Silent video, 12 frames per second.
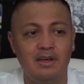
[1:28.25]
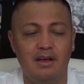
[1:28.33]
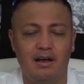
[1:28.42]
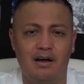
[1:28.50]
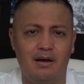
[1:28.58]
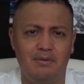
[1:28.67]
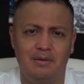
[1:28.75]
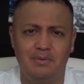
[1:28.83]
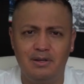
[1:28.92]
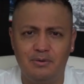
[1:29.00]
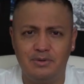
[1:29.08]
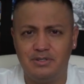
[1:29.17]
Let me
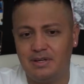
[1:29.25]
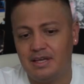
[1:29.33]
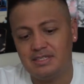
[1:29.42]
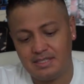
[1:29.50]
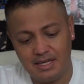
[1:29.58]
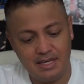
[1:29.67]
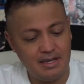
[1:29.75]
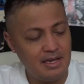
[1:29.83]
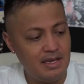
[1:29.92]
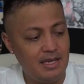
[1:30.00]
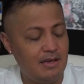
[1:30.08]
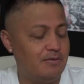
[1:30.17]
know what you guys think.
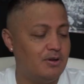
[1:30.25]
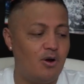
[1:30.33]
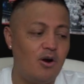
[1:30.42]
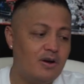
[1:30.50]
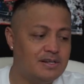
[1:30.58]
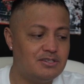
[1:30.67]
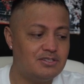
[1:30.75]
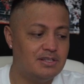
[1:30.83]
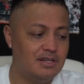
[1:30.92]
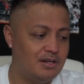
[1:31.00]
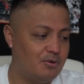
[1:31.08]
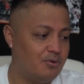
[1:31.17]
If you are
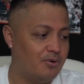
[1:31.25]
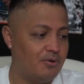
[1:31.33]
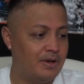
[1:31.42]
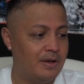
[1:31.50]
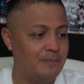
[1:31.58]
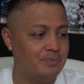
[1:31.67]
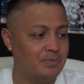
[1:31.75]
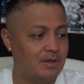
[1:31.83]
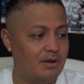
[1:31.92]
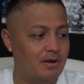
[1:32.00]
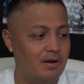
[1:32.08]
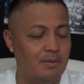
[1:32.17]
interested in ordering,
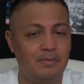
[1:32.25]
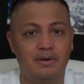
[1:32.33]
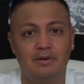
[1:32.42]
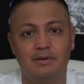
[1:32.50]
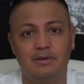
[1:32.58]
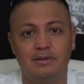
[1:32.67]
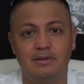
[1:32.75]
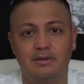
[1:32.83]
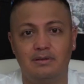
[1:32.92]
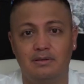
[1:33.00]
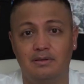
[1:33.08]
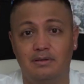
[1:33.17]

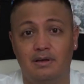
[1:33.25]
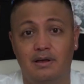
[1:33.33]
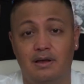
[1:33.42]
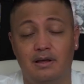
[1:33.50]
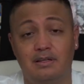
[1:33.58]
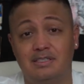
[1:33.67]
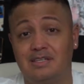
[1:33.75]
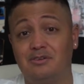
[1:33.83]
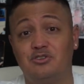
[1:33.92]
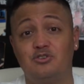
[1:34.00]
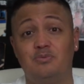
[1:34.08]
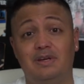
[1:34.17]

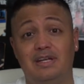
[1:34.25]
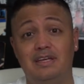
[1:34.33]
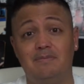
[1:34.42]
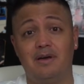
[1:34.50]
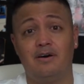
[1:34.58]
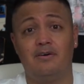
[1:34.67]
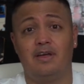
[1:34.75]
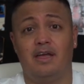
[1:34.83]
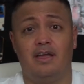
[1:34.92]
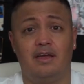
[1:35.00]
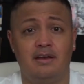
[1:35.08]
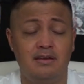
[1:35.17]
shoot me an email
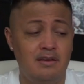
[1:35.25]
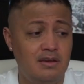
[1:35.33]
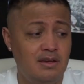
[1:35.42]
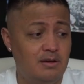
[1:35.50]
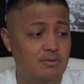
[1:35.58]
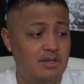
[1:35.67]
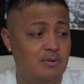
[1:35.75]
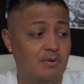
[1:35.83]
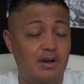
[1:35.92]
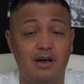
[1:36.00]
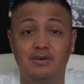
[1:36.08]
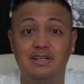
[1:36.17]
and we can
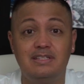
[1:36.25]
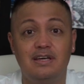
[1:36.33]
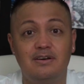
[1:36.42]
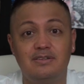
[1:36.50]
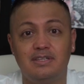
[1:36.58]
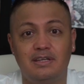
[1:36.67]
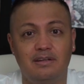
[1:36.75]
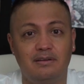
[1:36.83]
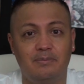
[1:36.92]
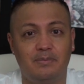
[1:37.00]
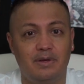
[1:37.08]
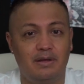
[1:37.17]
work out details and
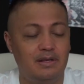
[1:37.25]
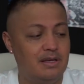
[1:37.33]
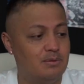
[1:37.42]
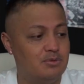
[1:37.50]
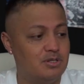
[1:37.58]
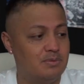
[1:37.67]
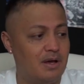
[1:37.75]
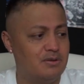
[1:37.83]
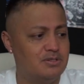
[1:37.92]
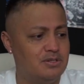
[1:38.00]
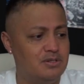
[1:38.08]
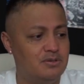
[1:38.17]
get them shipped
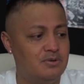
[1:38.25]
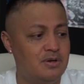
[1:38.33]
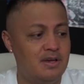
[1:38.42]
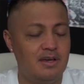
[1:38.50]
out to you.